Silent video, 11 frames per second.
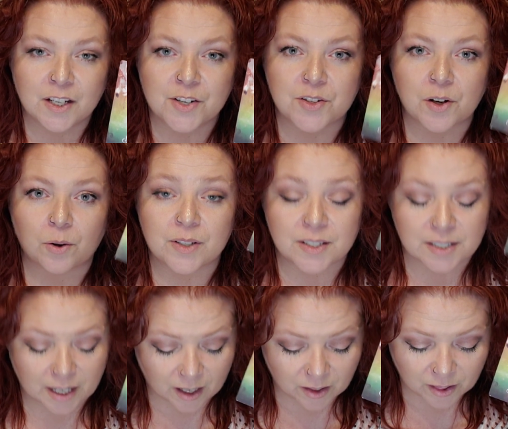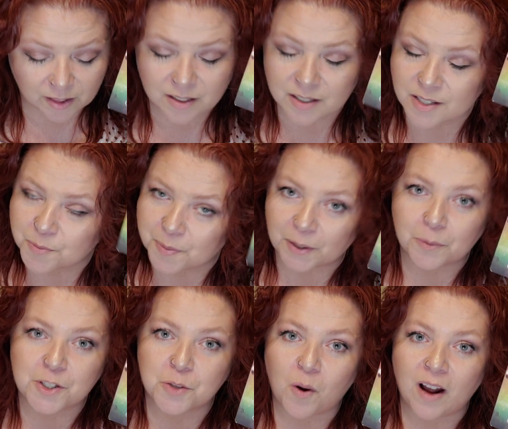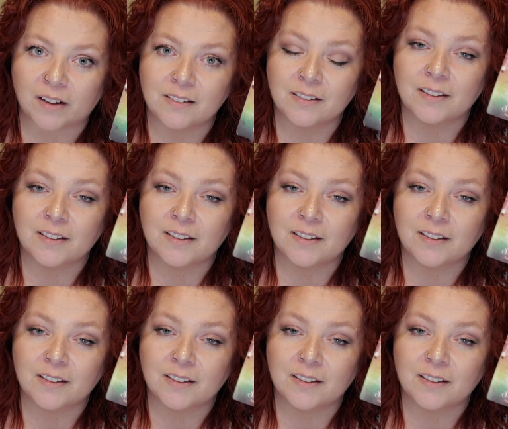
So tell Spirit what you want.